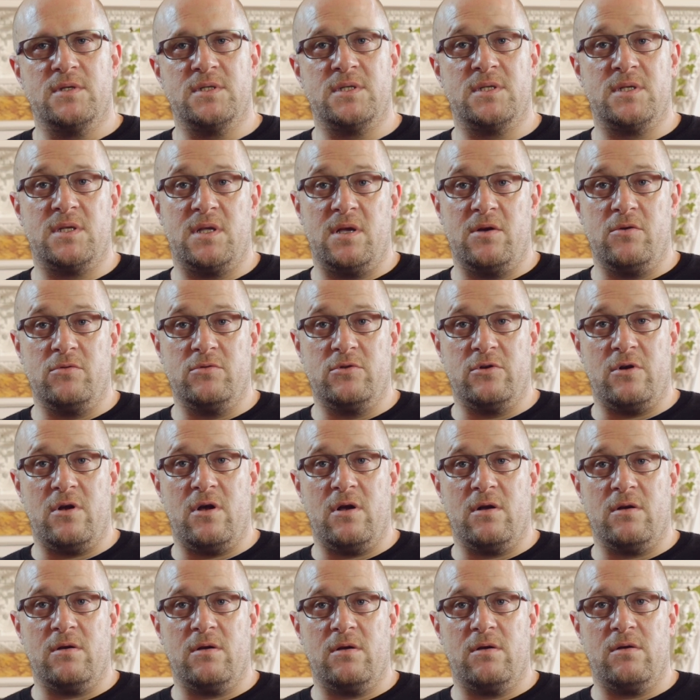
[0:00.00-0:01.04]
still
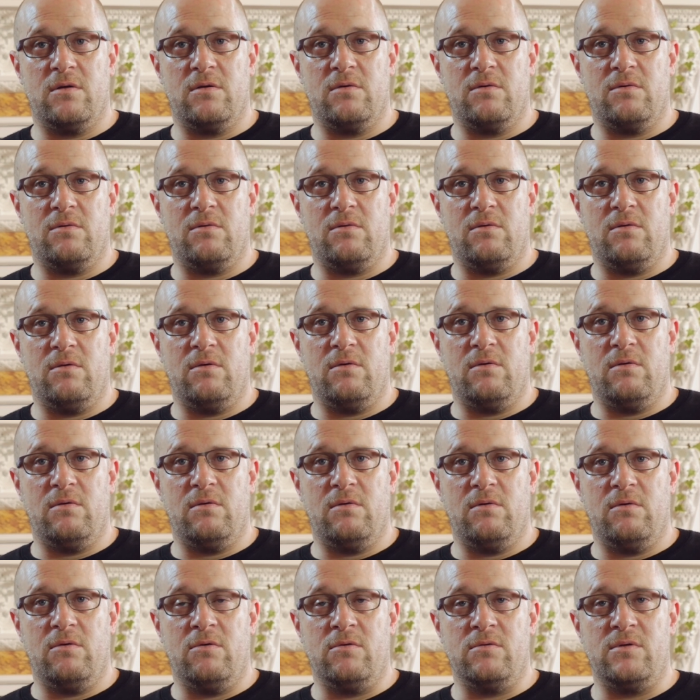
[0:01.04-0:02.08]
drunk,
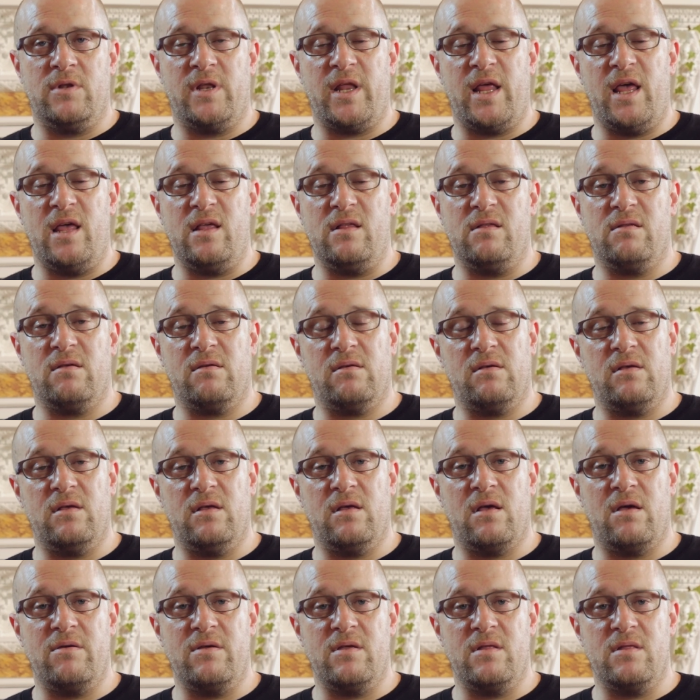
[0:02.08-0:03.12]
or dead.
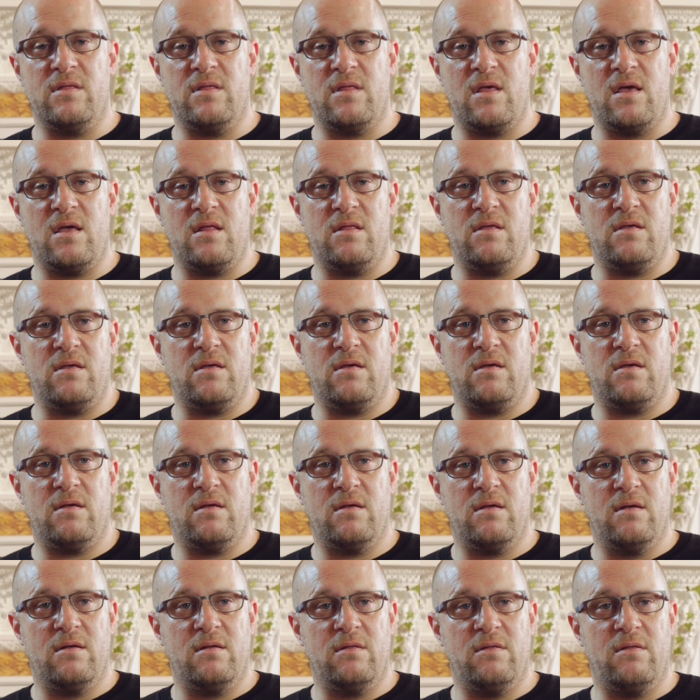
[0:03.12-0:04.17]
I mean, they're the,
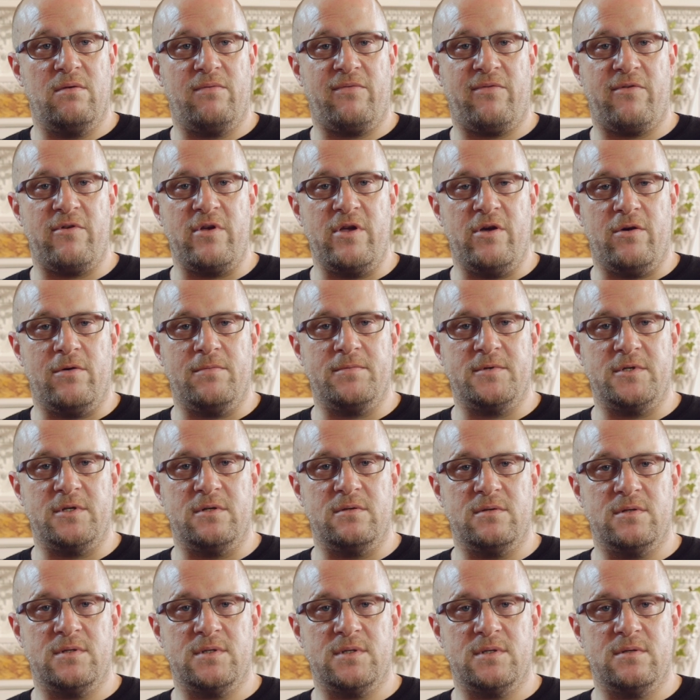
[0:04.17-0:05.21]
the three
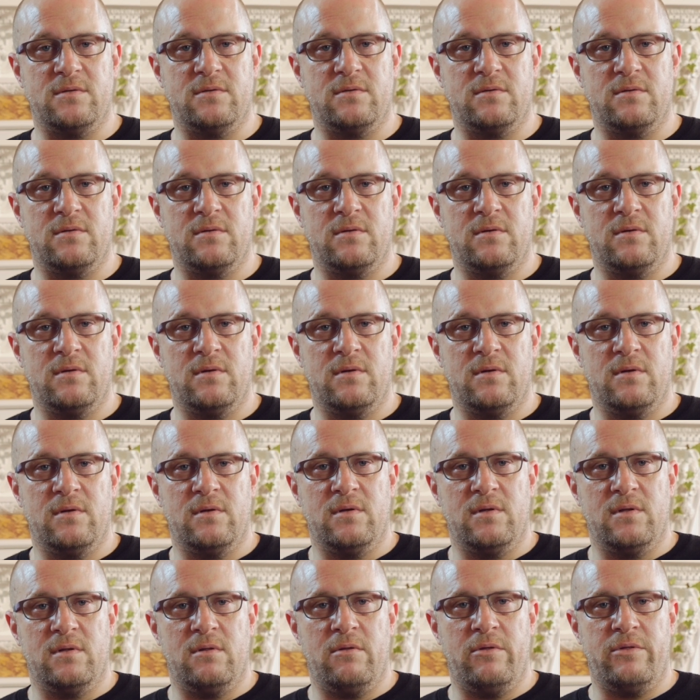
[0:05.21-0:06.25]
options.
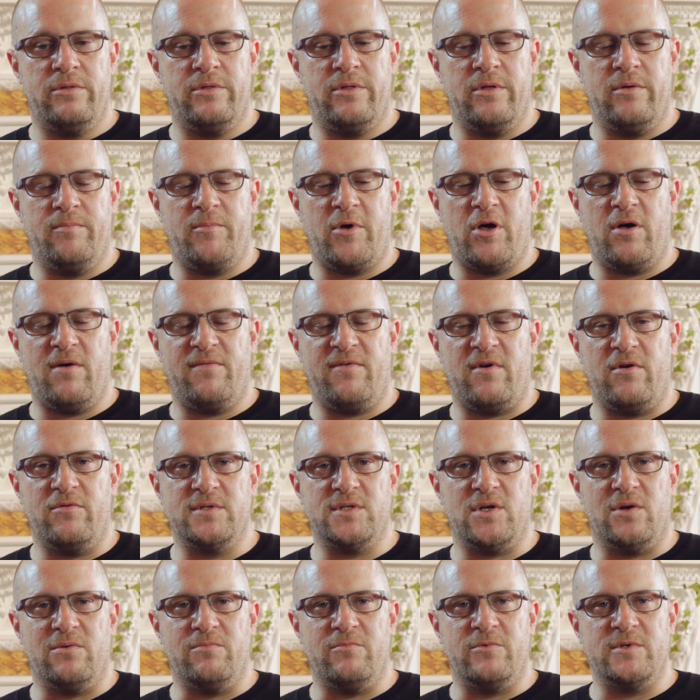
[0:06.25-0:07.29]
The path I
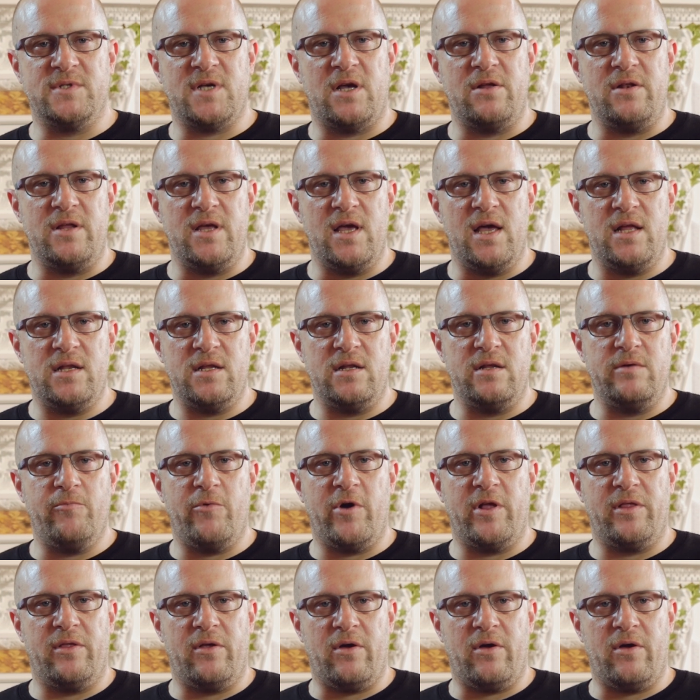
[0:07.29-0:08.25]
was on was only heading in one